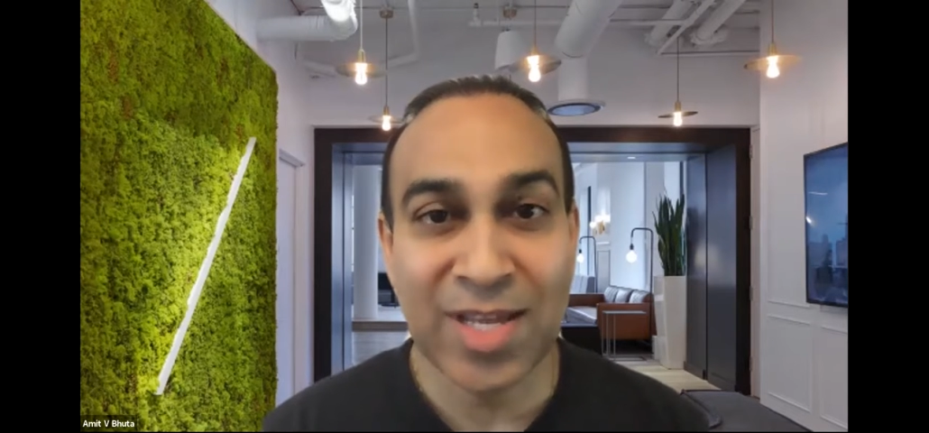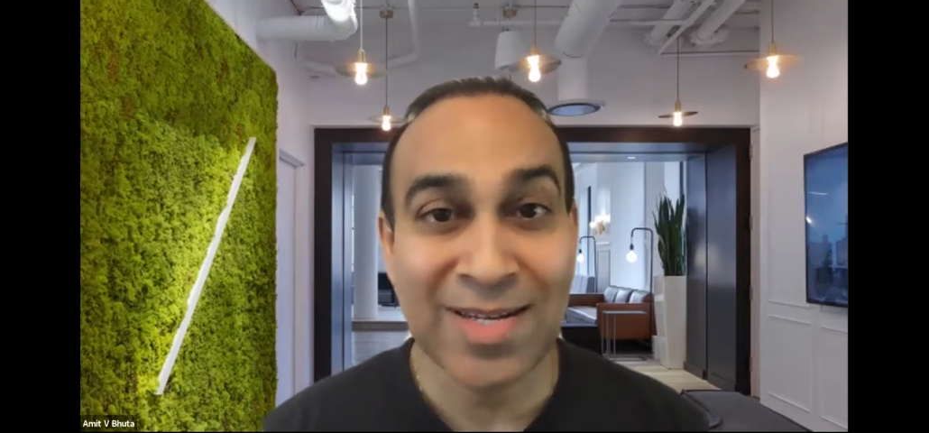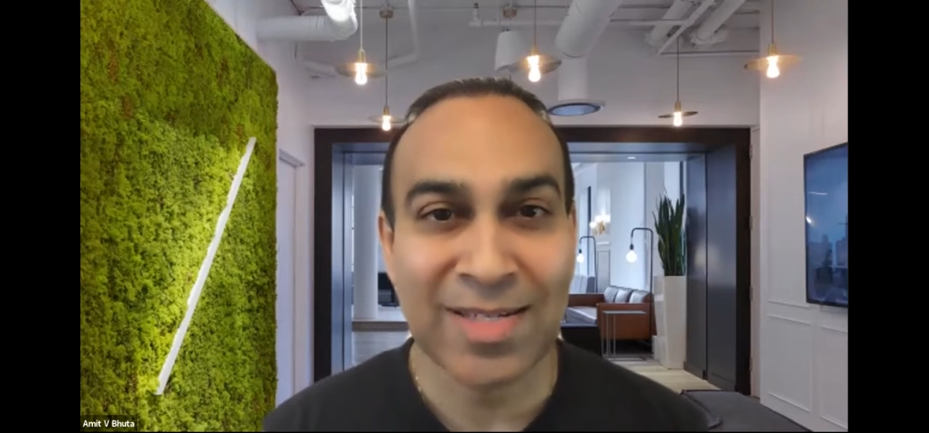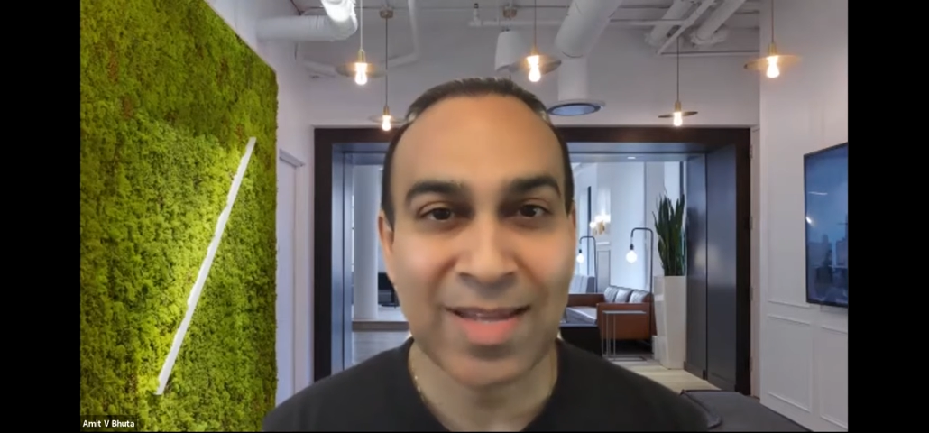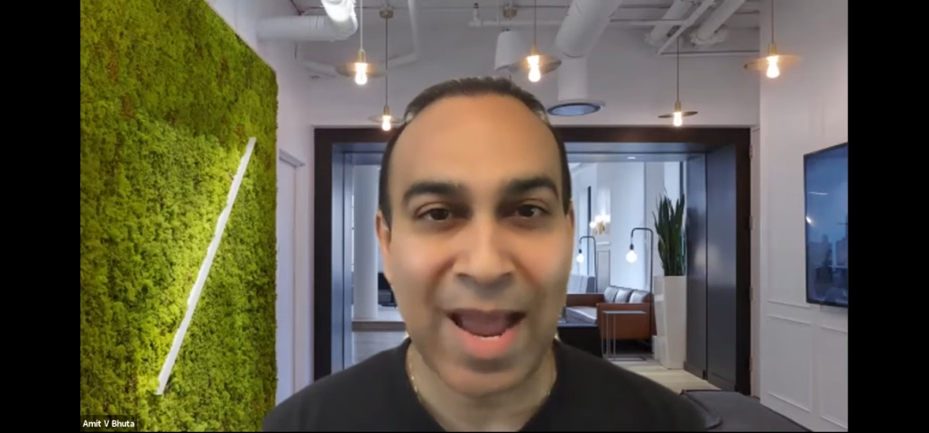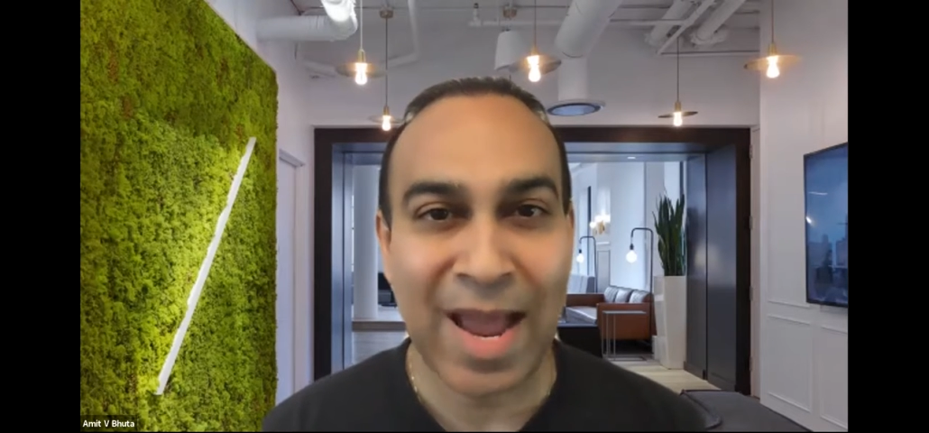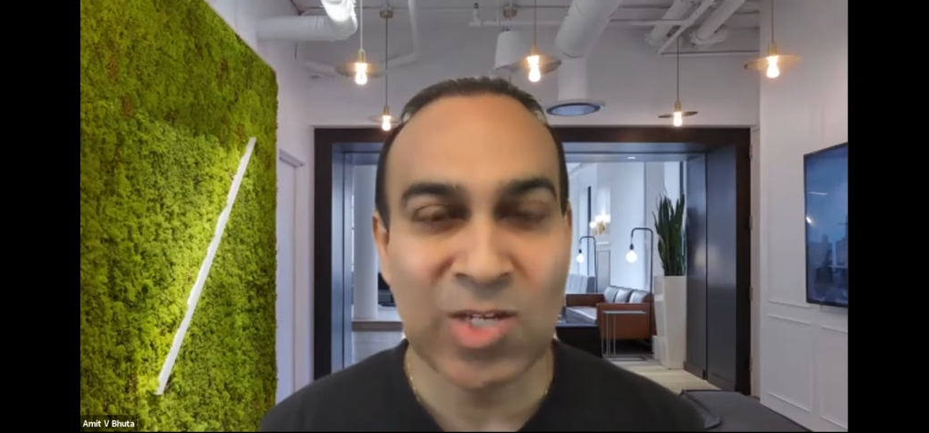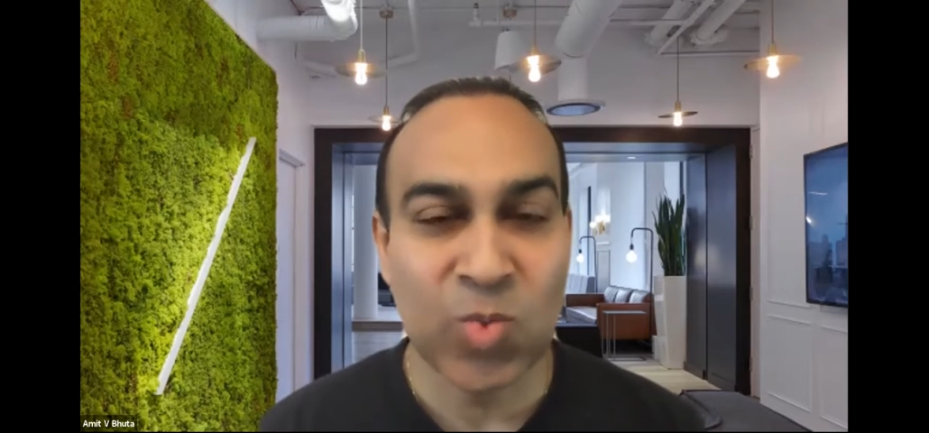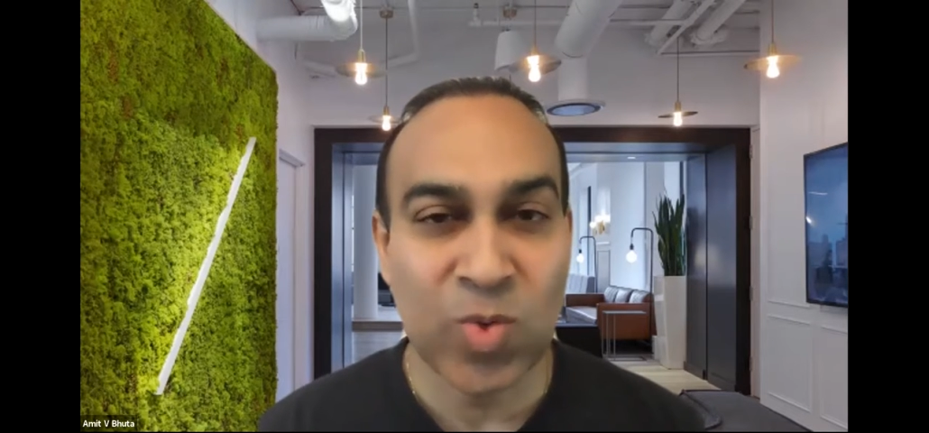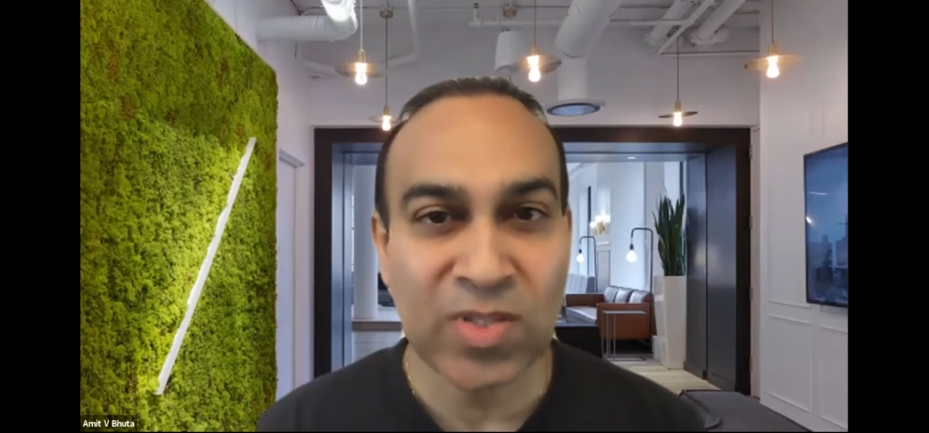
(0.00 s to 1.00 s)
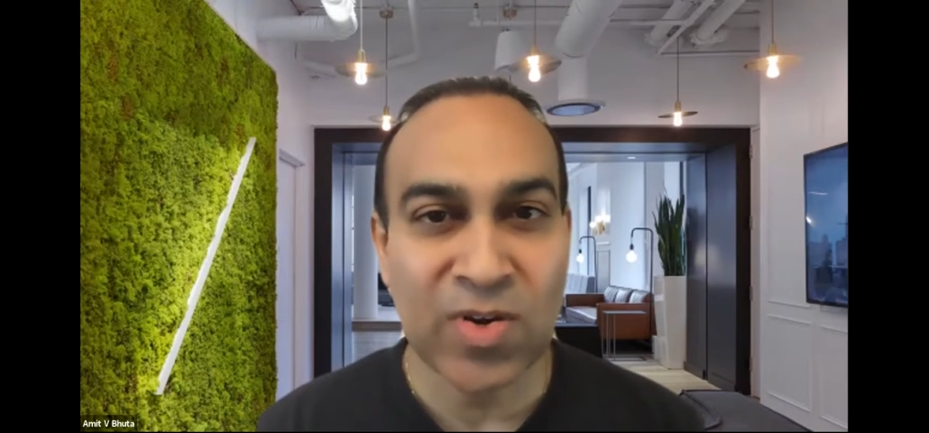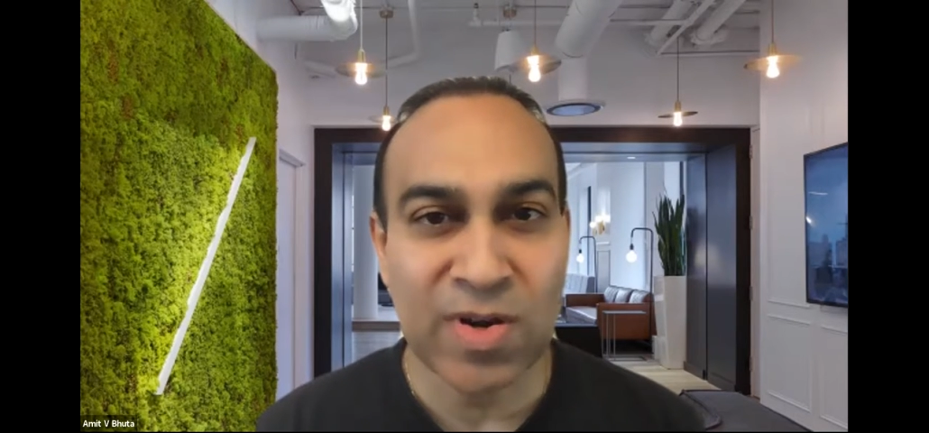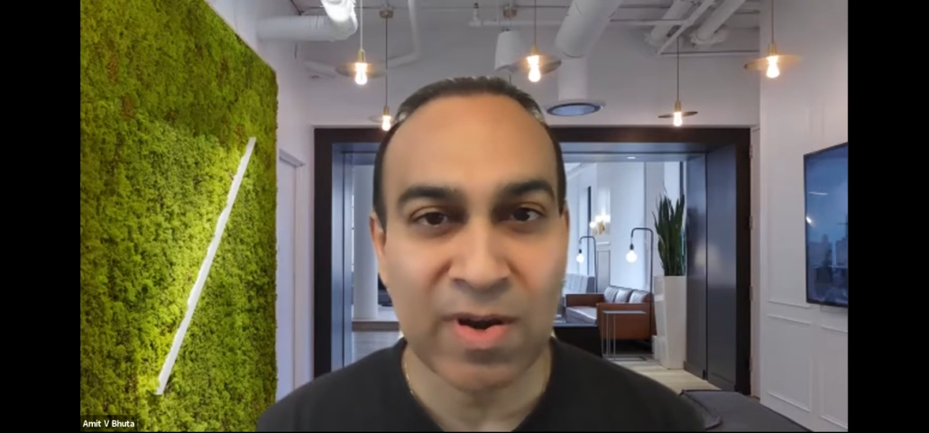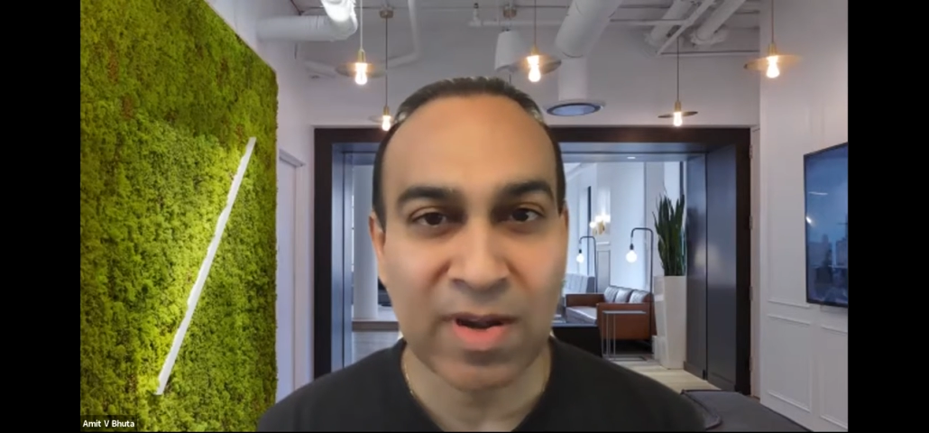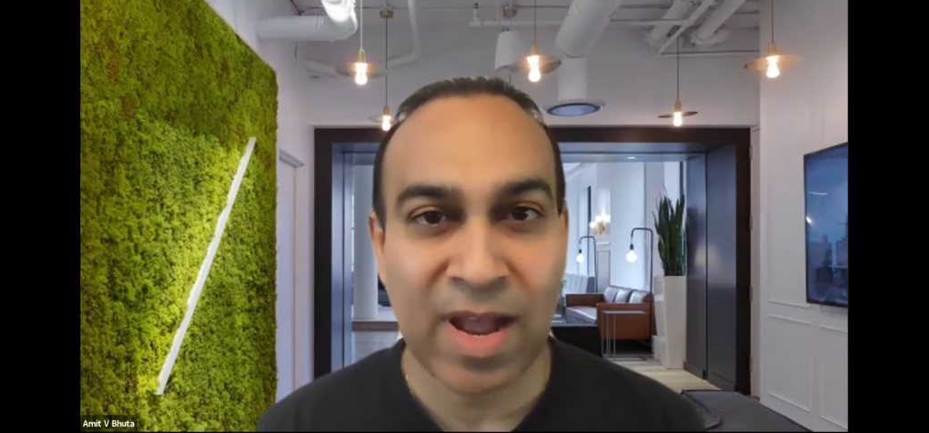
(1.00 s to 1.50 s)
and it's cash, 1/3
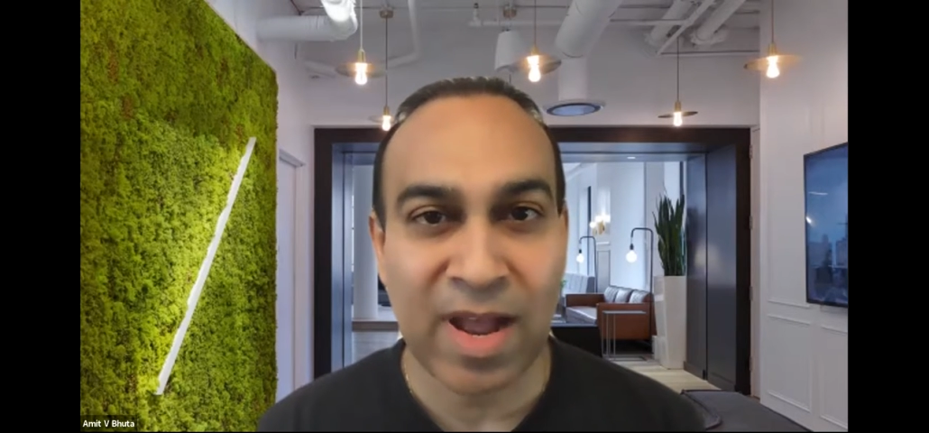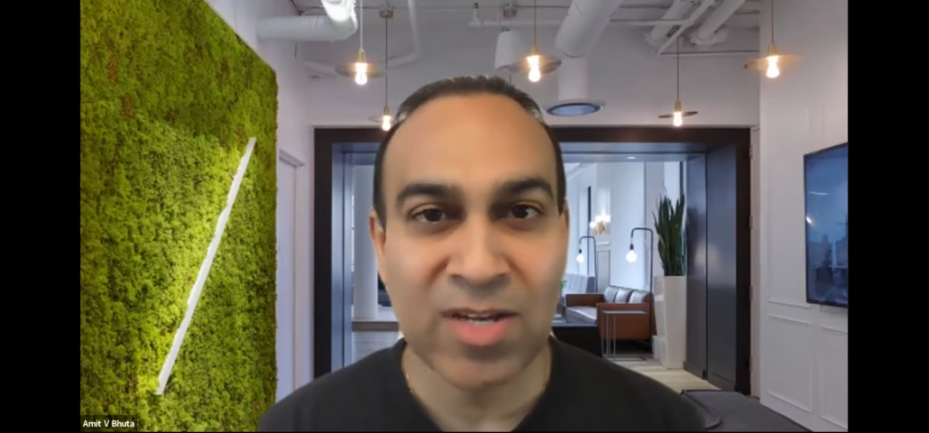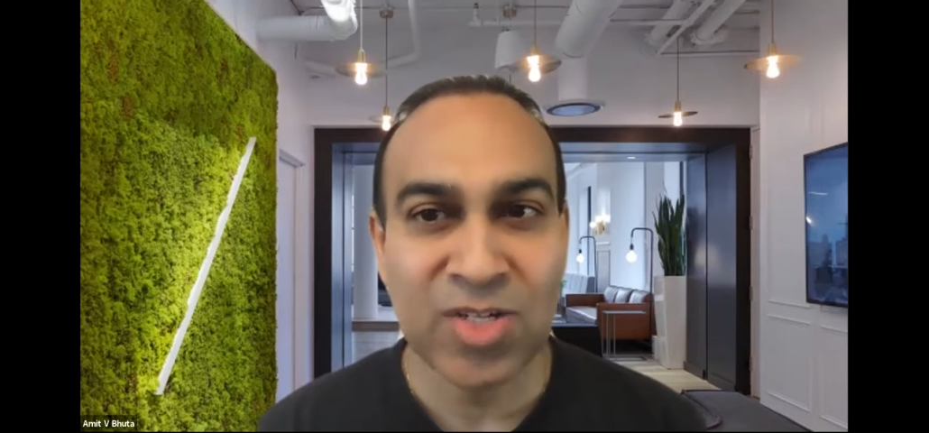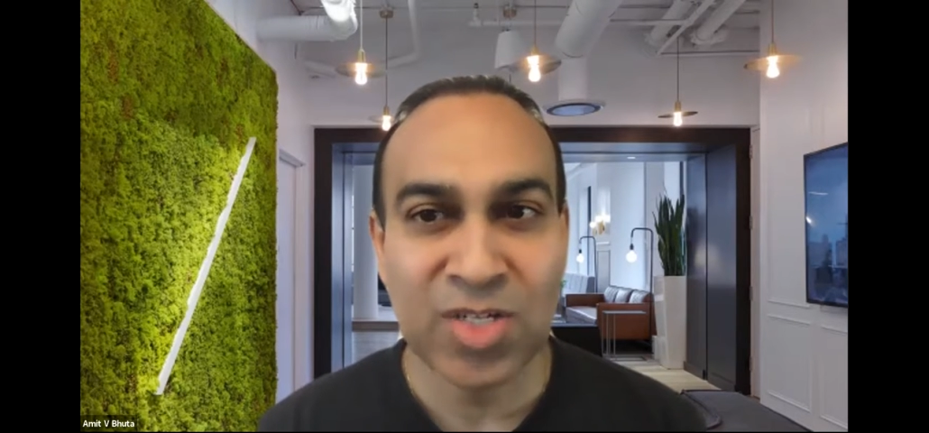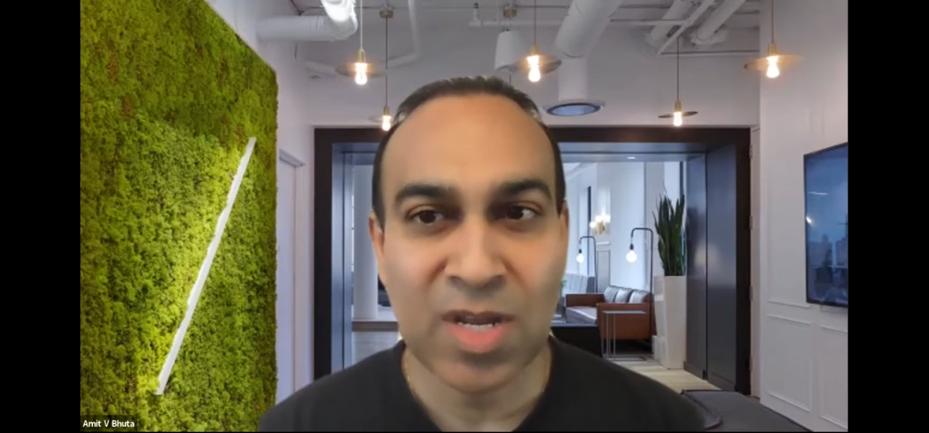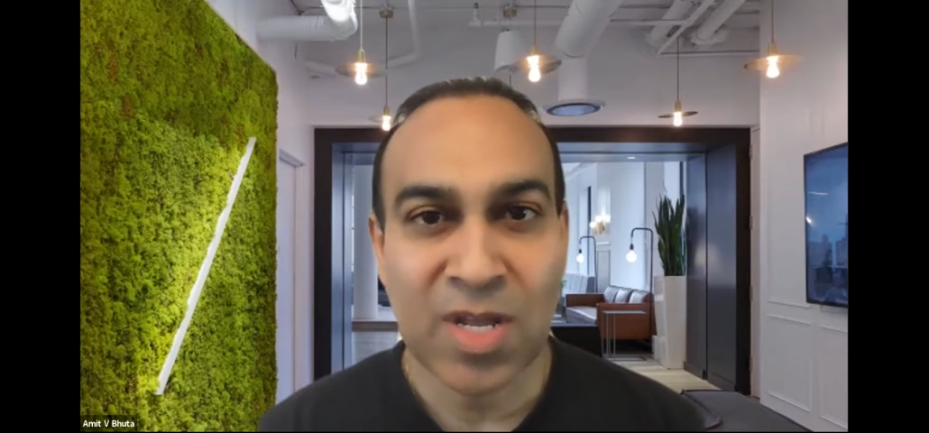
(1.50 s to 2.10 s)
are cash.